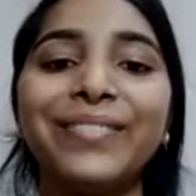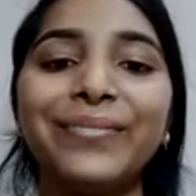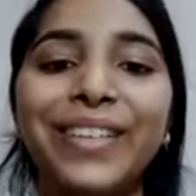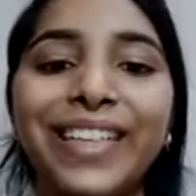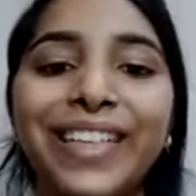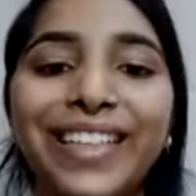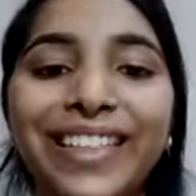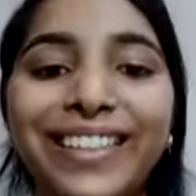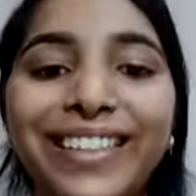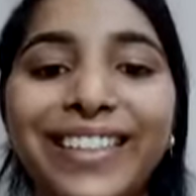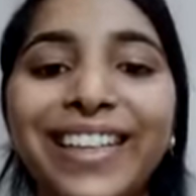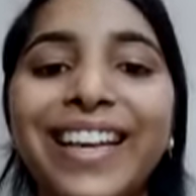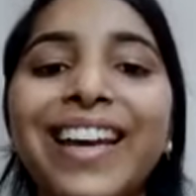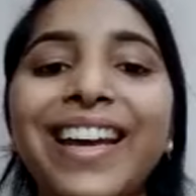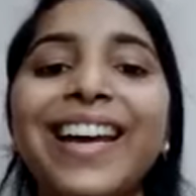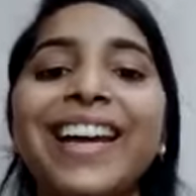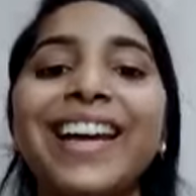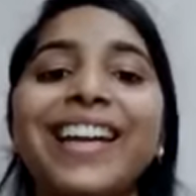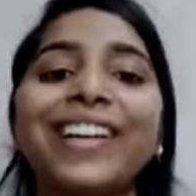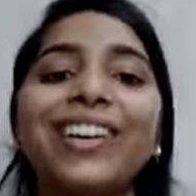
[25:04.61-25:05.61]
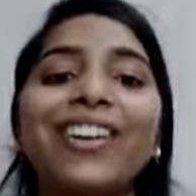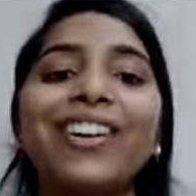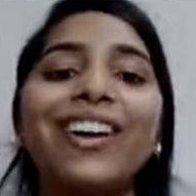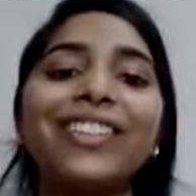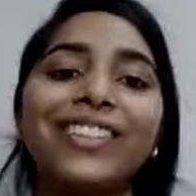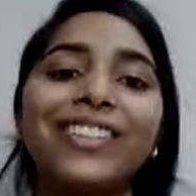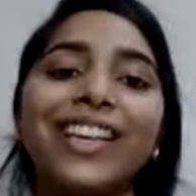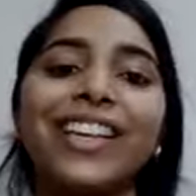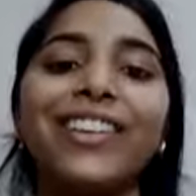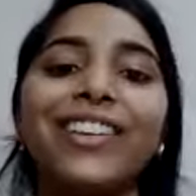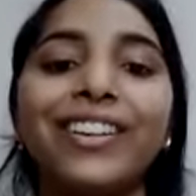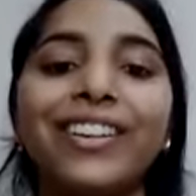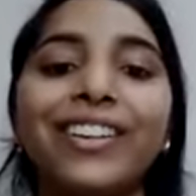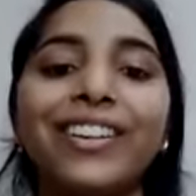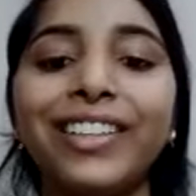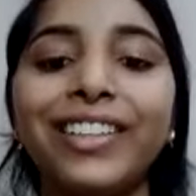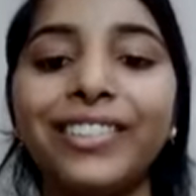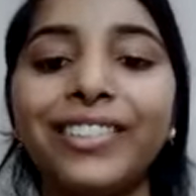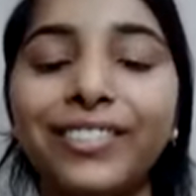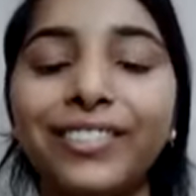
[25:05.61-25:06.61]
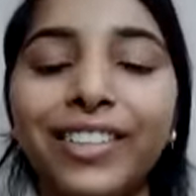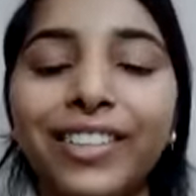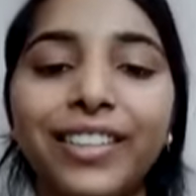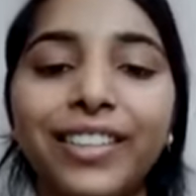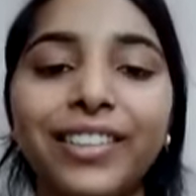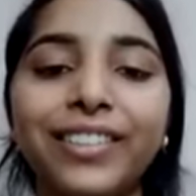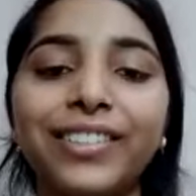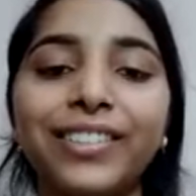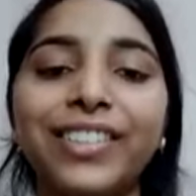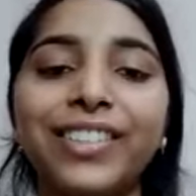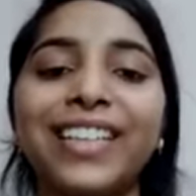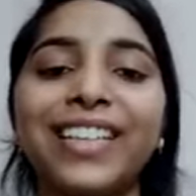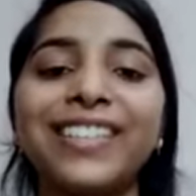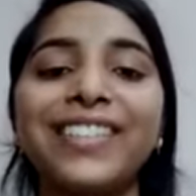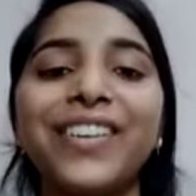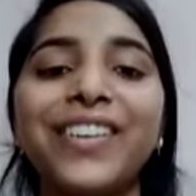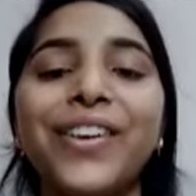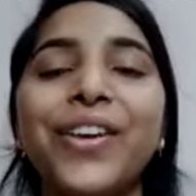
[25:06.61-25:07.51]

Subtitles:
but at last I got chance.